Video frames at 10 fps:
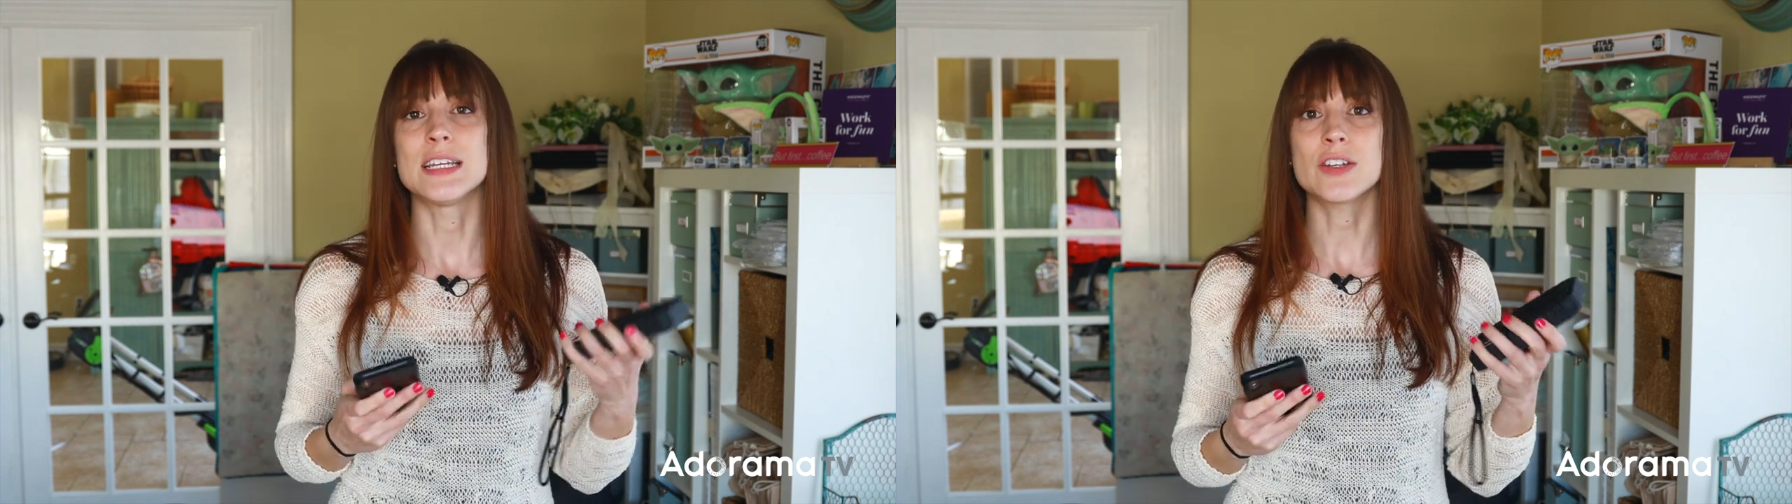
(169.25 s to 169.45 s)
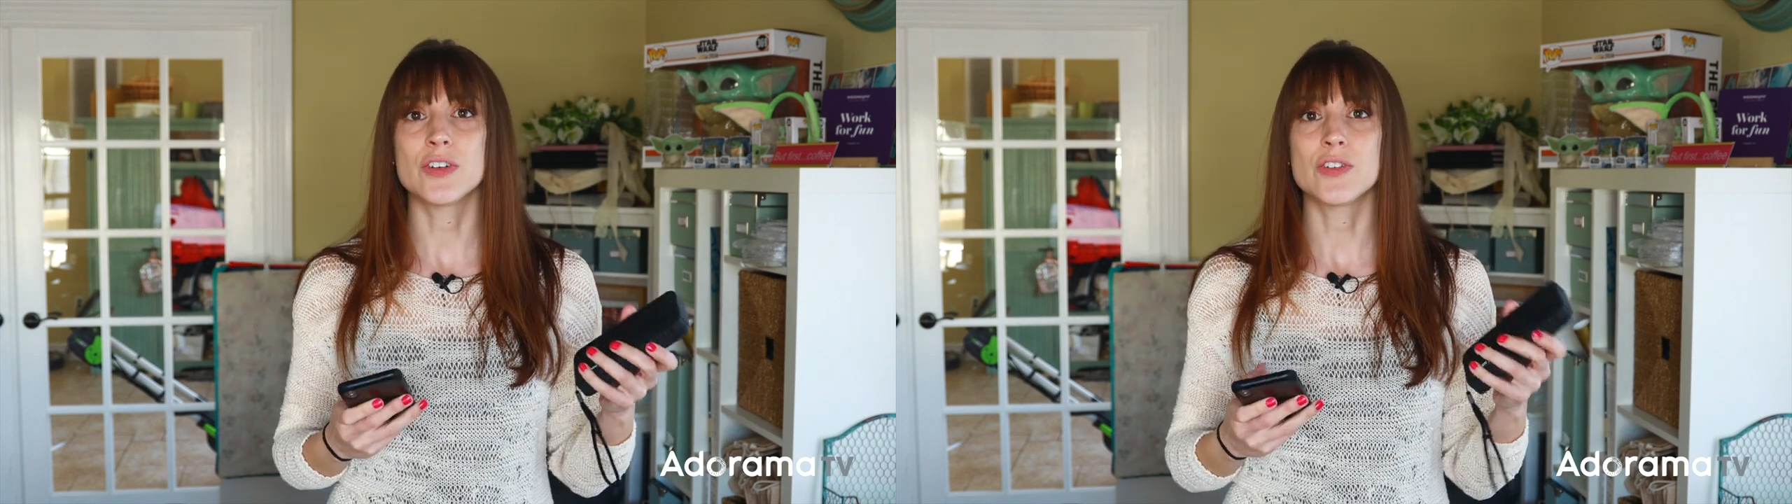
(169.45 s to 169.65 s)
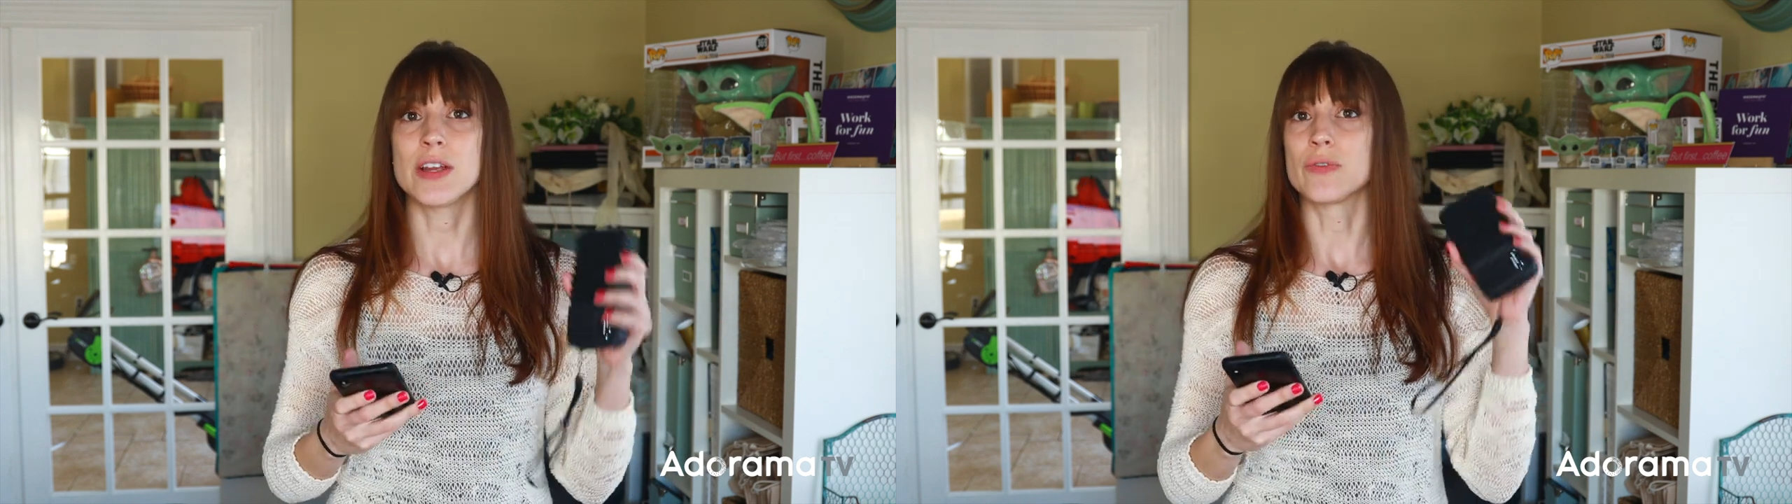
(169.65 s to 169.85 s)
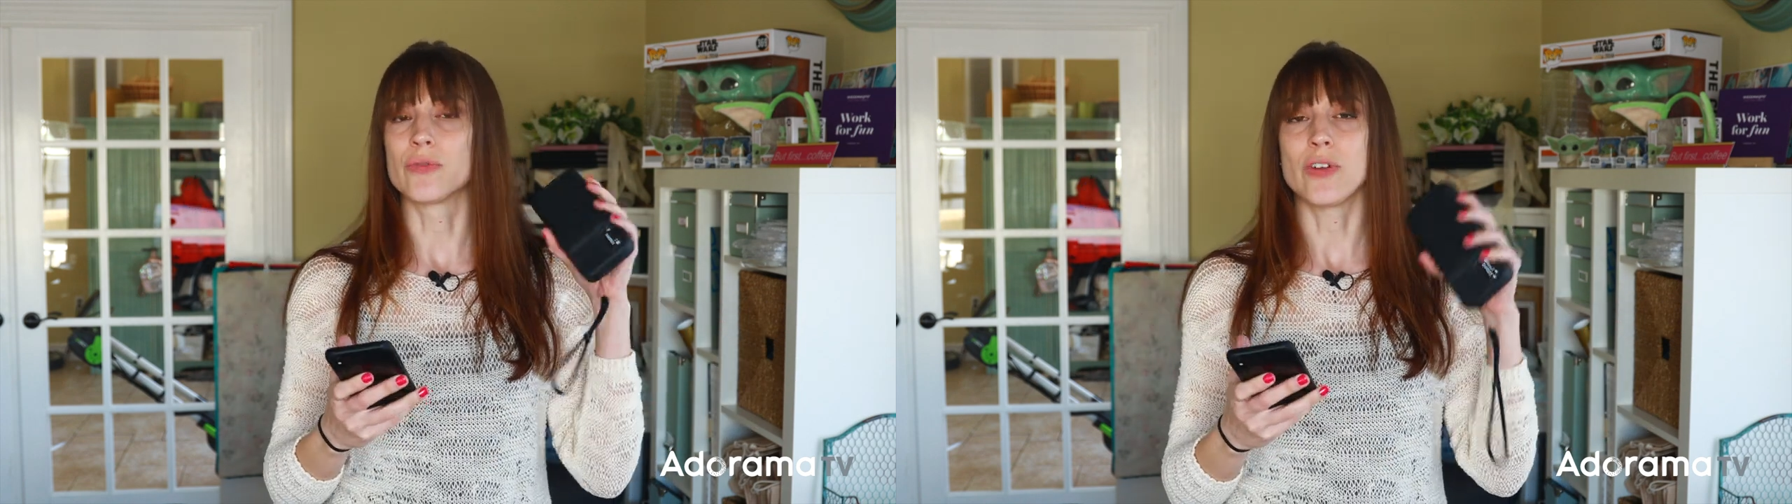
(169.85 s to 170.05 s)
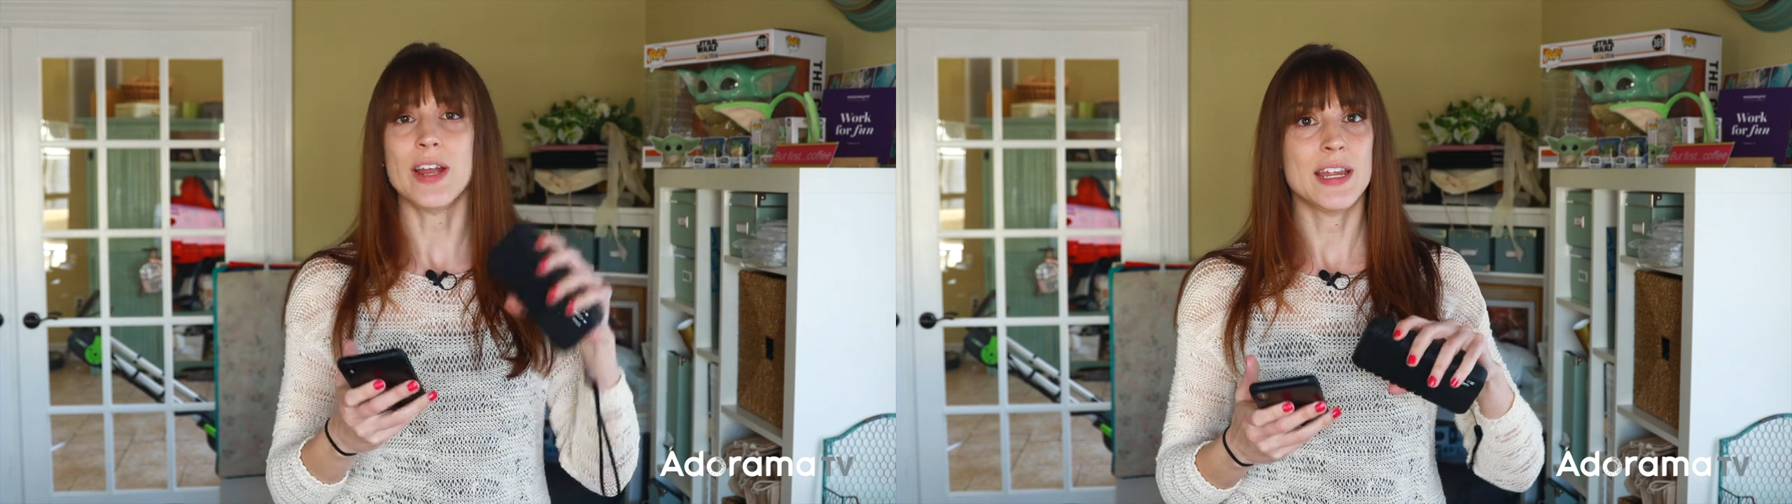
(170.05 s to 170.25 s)
integrate
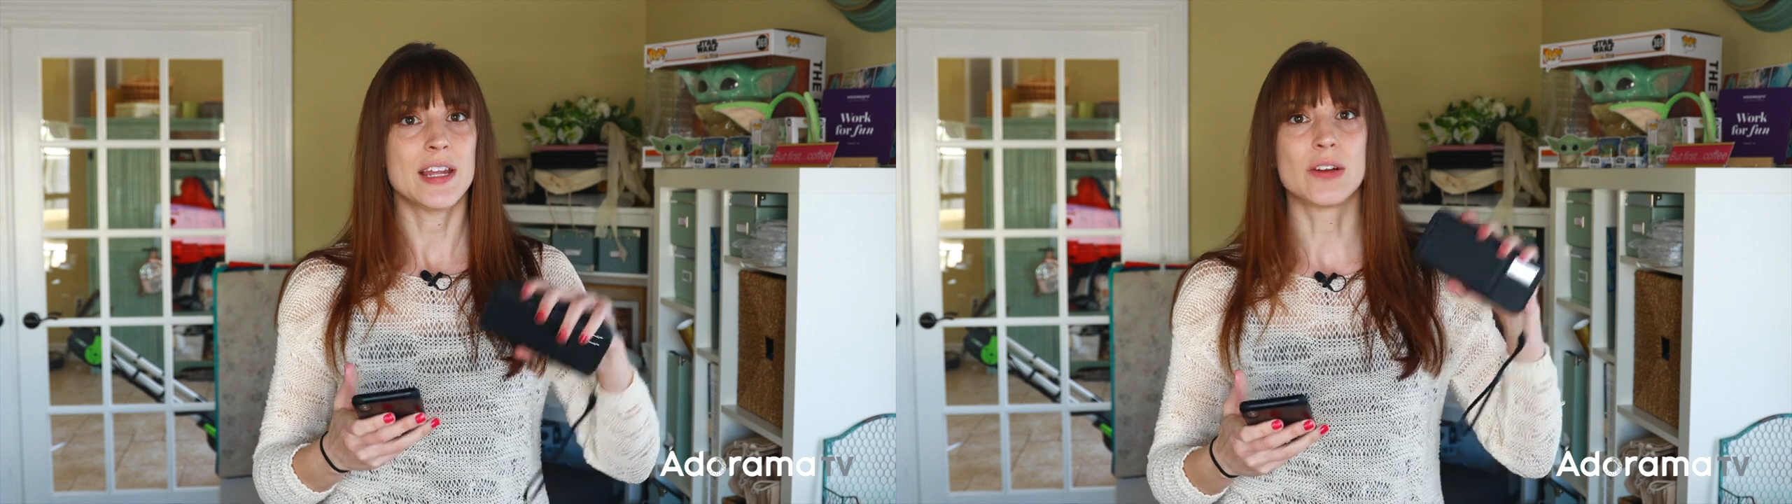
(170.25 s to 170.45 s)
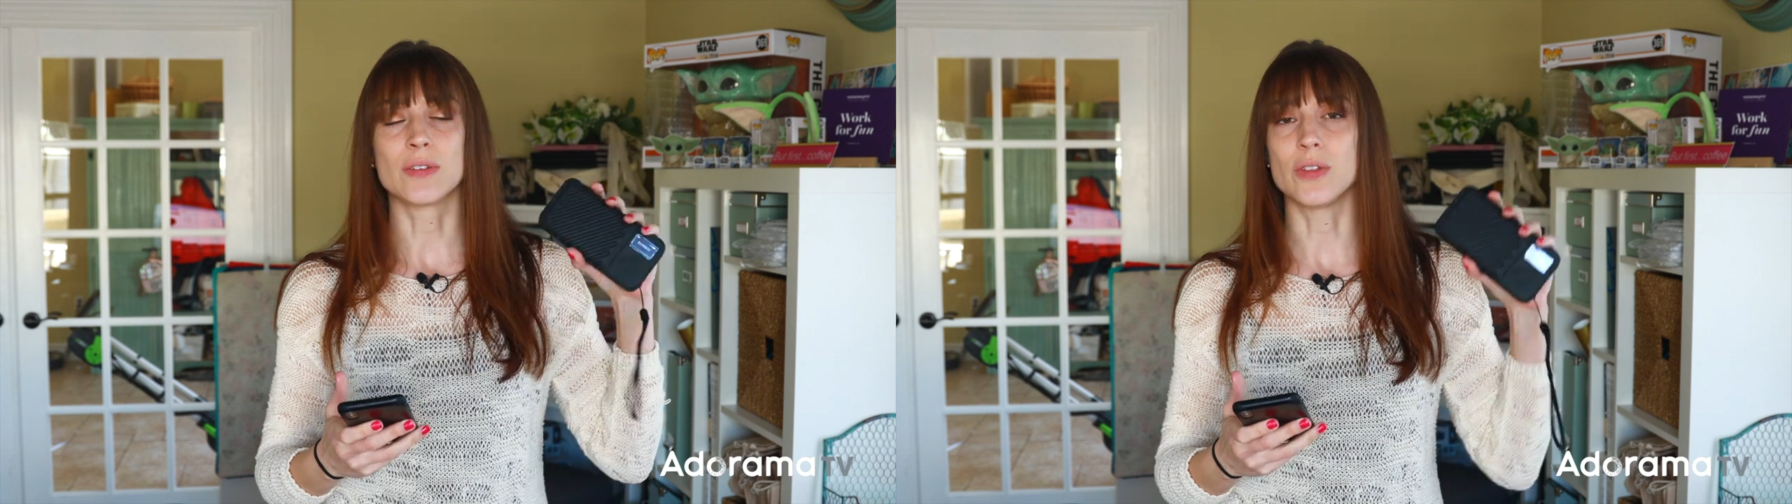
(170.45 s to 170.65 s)
right here,